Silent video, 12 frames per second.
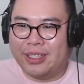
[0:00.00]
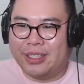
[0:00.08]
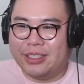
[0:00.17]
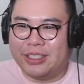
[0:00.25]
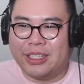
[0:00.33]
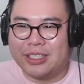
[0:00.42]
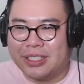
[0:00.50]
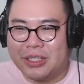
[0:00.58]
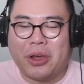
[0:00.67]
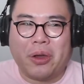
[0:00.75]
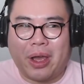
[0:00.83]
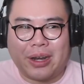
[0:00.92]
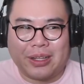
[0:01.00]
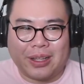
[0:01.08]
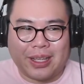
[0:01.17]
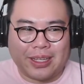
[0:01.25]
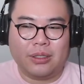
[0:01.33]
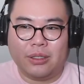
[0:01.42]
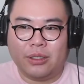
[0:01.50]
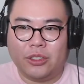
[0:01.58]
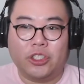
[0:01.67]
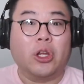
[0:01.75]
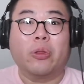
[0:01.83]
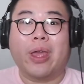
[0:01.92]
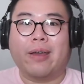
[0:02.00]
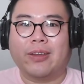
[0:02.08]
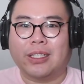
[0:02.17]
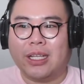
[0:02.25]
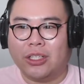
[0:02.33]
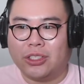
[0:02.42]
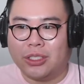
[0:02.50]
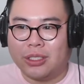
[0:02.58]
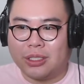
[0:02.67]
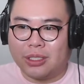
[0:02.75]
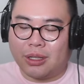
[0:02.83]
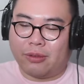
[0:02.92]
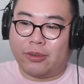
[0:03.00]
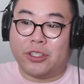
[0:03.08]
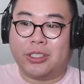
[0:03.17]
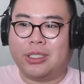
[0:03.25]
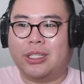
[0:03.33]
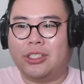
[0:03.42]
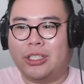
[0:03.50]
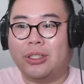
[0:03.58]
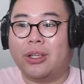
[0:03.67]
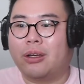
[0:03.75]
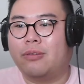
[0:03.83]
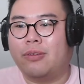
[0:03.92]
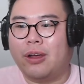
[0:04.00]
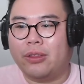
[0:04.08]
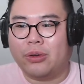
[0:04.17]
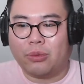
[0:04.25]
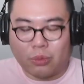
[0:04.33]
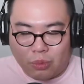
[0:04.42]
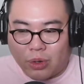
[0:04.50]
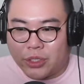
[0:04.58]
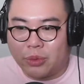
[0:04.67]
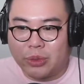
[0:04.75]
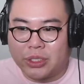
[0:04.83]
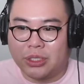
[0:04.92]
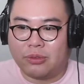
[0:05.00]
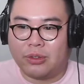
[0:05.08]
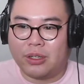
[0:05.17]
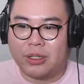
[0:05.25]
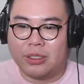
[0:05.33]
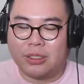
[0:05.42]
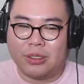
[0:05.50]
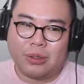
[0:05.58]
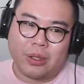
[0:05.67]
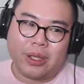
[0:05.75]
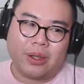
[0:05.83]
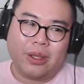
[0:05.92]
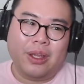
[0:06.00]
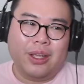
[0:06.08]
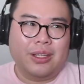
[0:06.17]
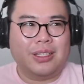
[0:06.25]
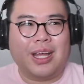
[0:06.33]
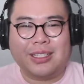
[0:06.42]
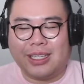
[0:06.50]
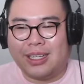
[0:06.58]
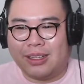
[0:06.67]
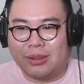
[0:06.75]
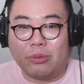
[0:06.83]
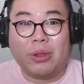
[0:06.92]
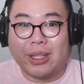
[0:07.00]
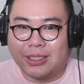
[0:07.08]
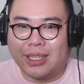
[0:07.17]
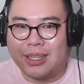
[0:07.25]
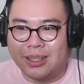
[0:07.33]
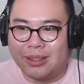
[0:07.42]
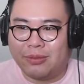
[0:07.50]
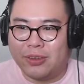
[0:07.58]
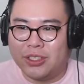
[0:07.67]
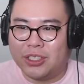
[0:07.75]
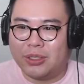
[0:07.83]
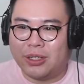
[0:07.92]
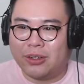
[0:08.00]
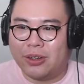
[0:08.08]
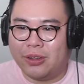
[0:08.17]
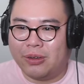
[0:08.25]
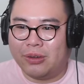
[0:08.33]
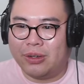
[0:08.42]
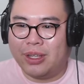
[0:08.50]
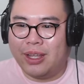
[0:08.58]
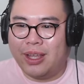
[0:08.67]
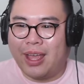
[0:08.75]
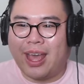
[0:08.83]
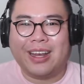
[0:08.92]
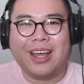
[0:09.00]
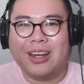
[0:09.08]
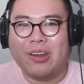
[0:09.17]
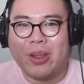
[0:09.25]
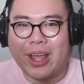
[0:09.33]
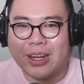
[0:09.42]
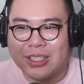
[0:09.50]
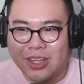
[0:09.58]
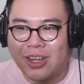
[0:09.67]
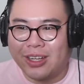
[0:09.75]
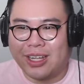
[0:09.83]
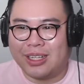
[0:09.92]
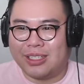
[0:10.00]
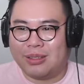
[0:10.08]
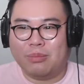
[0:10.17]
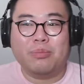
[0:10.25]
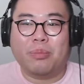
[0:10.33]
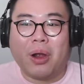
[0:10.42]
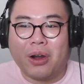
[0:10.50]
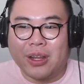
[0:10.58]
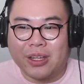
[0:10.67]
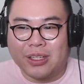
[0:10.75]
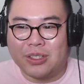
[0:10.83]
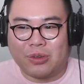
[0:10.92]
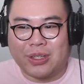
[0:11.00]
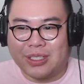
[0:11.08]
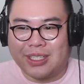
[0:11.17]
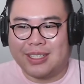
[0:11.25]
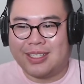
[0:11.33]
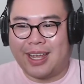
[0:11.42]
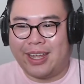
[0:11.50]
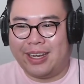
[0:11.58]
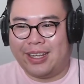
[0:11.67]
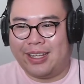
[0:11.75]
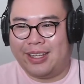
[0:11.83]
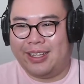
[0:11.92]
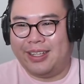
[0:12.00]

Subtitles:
She doesn't know how to, like, show the affectations of her station, like her father wishes for her to do, like, taking in the fish on her own and not knowing how to talk at parties or in society.